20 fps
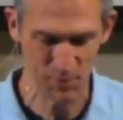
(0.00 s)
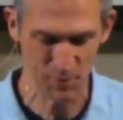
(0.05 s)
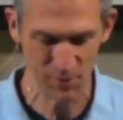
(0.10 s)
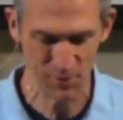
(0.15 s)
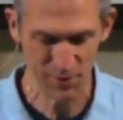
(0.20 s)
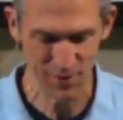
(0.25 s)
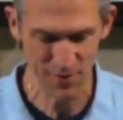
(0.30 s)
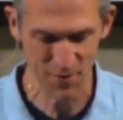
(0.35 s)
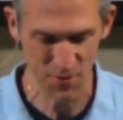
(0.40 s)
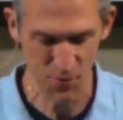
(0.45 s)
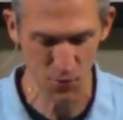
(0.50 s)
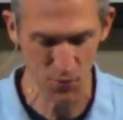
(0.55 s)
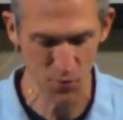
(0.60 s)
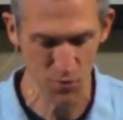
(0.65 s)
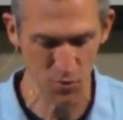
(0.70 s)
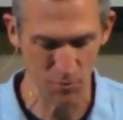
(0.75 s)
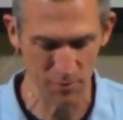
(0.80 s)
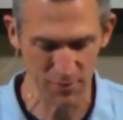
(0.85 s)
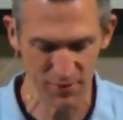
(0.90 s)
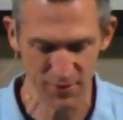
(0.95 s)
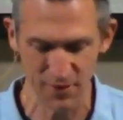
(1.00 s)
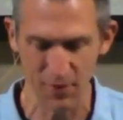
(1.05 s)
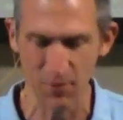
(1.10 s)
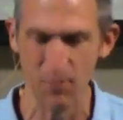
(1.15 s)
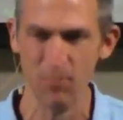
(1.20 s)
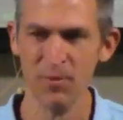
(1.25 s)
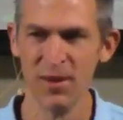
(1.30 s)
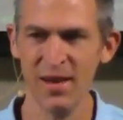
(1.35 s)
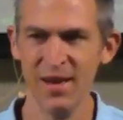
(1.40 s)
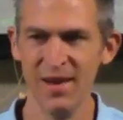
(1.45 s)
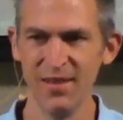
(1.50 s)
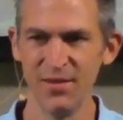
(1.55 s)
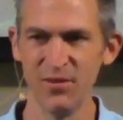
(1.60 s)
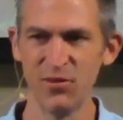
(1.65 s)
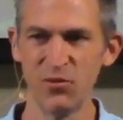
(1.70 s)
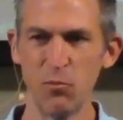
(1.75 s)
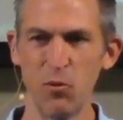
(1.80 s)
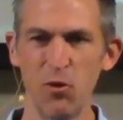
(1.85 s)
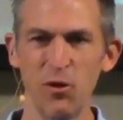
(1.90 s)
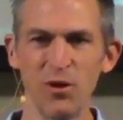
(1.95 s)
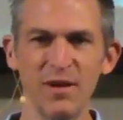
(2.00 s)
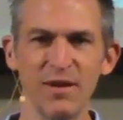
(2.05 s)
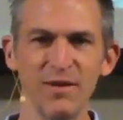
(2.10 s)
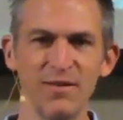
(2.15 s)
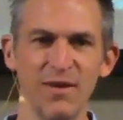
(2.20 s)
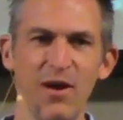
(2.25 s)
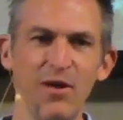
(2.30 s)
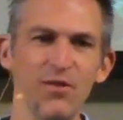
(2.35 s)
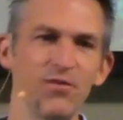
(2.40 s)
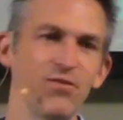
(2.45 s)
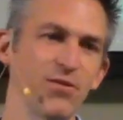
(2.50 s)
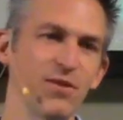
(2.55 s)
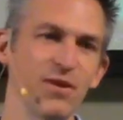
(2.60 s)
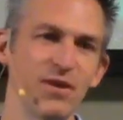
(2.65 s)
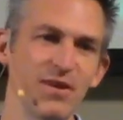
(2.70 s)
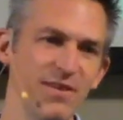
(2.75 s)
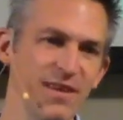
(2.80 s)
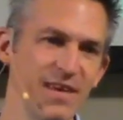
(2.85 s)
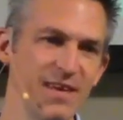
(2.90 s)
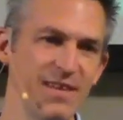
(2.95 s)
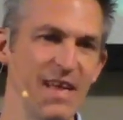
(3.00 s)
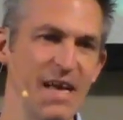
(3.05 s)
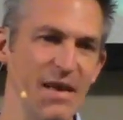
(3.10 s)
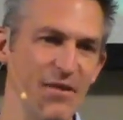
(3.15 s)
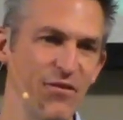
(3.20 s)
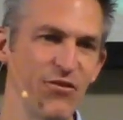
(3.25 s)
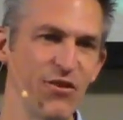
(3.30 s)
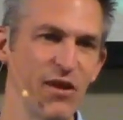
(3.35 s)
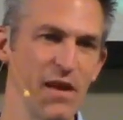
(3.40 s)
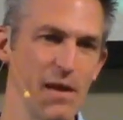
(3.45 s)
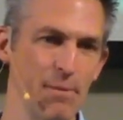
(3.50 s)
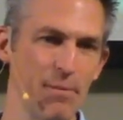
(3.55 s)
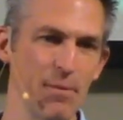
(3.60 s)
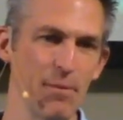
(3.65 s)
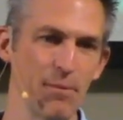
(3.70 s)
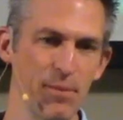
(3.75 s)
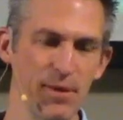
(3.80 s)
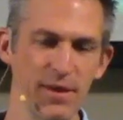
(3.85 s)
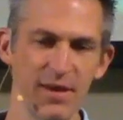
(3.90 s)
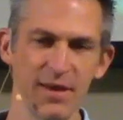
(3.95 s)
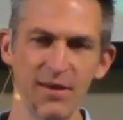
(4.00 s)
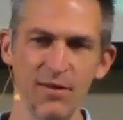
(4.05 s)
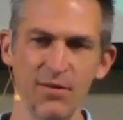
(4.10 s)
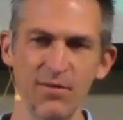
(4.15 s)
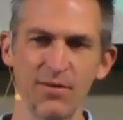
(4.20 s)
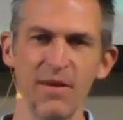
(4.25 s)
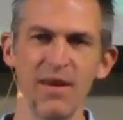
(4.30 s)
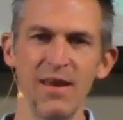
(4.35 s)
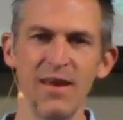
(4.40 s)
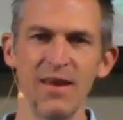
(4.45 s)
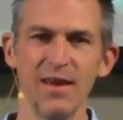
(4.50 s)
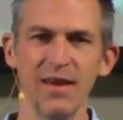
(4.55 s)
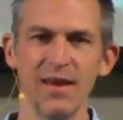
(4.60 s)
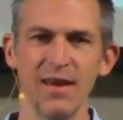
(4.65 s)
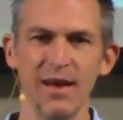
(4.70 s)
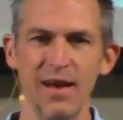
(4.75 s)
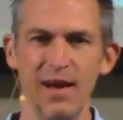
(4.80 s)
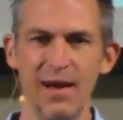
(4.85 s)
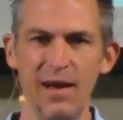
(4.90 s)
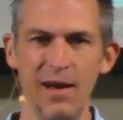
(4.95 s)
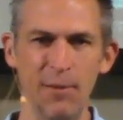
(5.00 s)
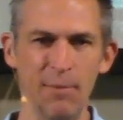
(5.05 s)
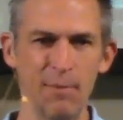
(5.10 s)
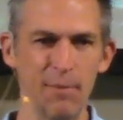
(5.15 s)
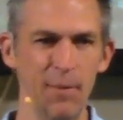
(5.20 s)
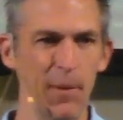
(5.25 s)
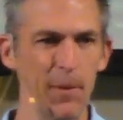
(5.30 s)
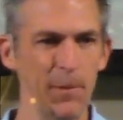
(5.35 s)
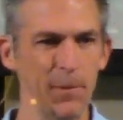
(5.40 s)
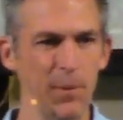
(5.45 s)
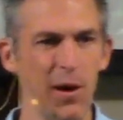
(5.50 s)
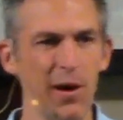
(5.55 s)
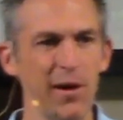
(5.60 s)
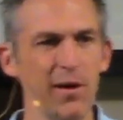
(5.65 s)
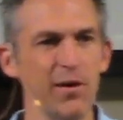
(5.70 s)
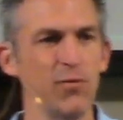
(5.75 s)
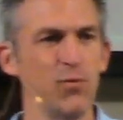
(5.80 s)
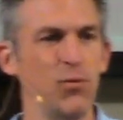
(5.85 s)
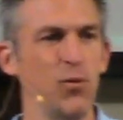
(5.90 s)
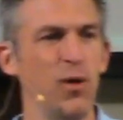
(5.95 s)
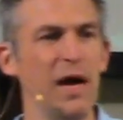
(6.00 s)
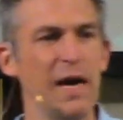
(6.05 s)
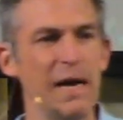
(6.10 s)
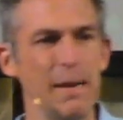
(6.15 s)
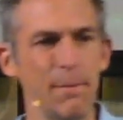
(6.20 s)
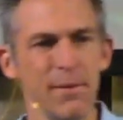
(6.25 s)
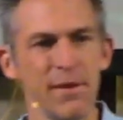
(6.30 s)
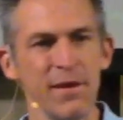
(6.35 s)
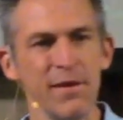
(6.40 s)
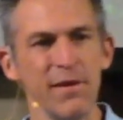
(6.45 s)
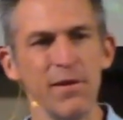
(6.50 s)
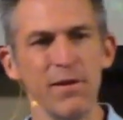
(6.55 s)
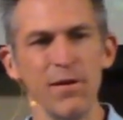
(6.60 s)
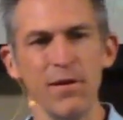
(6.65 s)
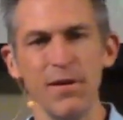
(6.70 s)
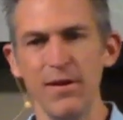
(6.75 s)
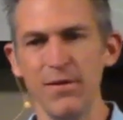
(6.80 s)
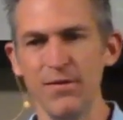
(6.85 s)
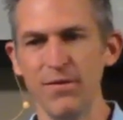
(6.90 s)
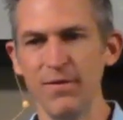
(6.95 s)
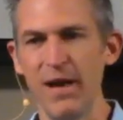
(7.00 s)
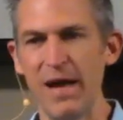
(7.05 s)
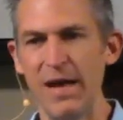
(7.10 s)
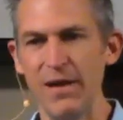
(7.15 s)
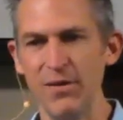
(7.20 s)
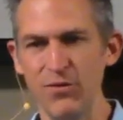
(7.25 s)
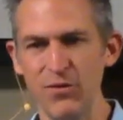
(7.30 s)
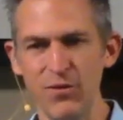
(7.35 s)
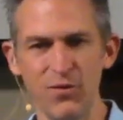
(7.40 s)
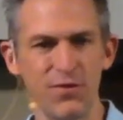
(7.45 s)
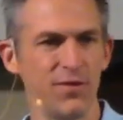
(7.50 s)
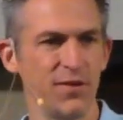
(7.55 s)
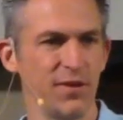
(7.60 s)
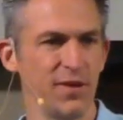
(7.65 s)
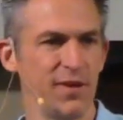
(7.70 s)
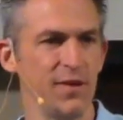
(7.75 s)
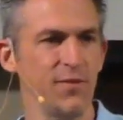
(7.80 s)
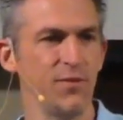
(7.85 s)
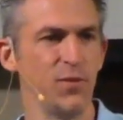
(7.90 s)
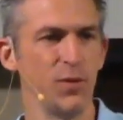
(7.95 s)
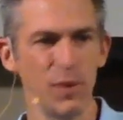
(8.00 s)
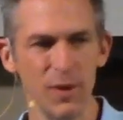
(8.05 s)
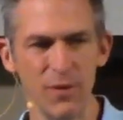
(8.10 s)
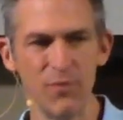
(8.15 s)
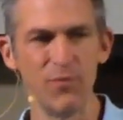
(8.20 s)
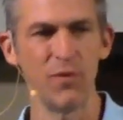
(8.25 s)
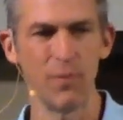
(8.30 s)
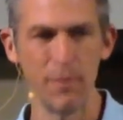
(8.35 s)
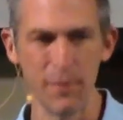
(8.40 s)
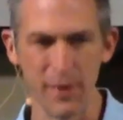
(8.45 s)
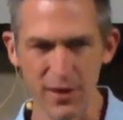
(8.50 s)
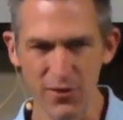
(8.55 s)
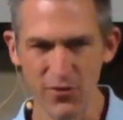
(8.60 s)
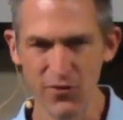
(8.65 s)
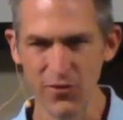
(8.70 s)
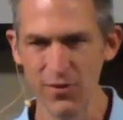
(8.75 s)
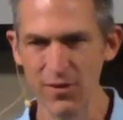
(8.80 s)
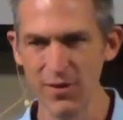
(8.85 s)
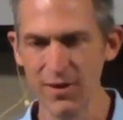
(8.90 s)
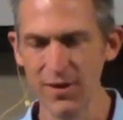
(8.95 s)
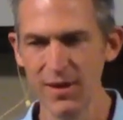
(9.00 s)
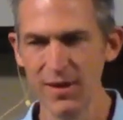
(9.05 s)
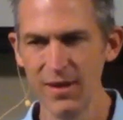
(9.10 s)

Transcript: here in the room. So this morning is also going to take that shape, because um, part of why I'm here is not just to give you information.